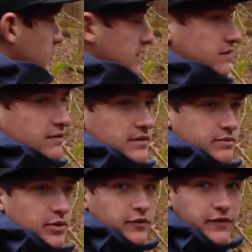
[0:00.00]
in
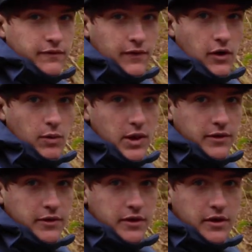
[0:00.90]
perfect fall
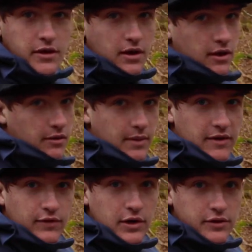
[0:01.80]
weather.
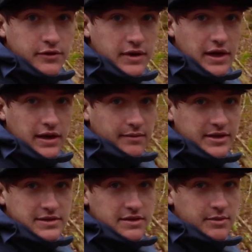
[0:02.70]
Every other day, I
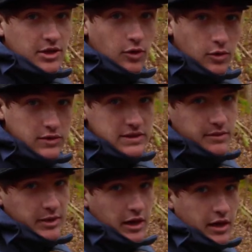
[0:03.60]
mean, it's going to be cold, it's
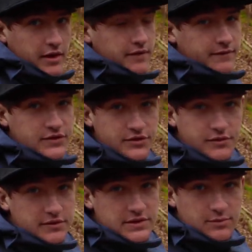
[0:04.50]
going to be hot, the fish are
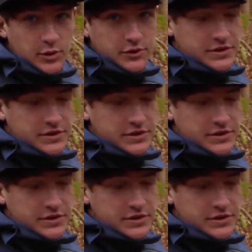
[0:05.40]
doing some weird